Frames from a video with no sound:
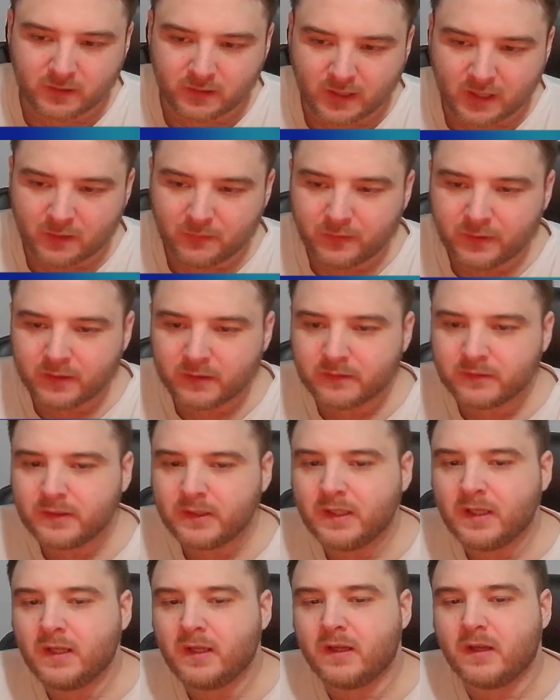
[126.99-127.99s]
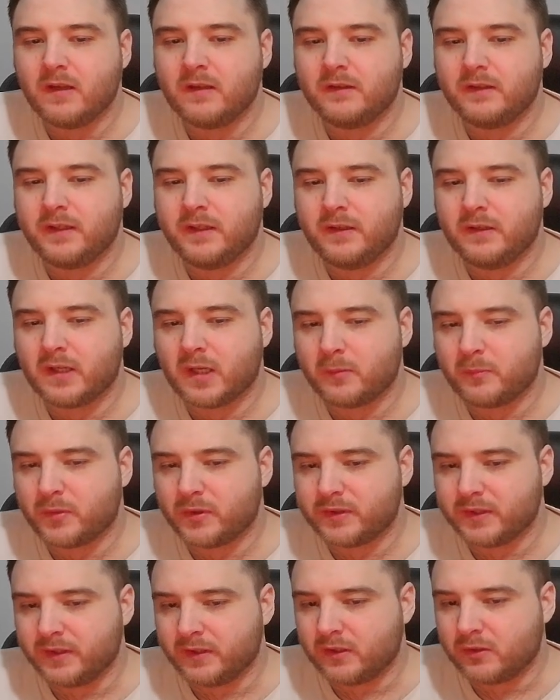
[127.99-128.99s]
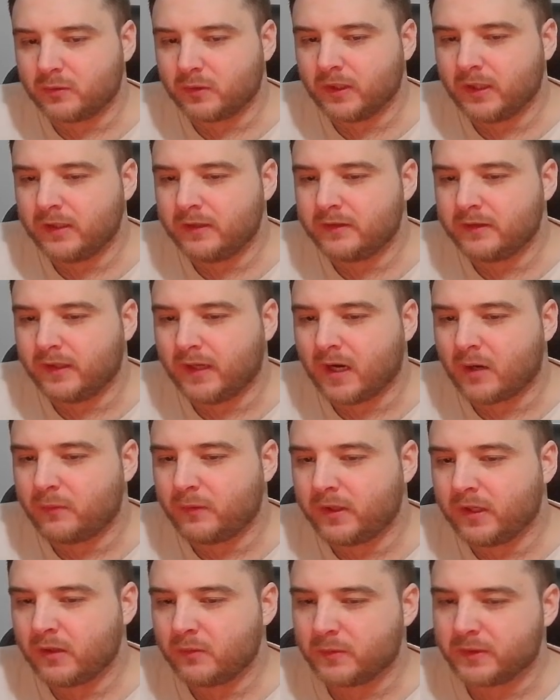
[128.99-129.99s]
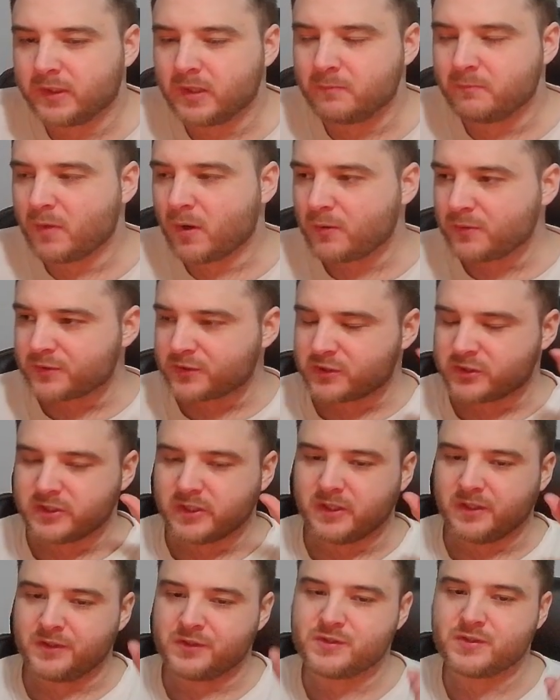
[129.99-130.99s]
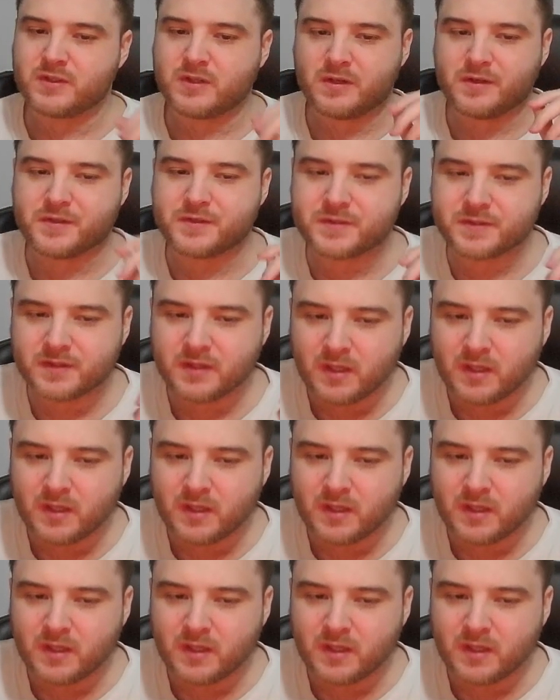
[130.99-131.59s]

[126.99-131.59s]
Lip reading: area. And here I put in gray the area with the most change, because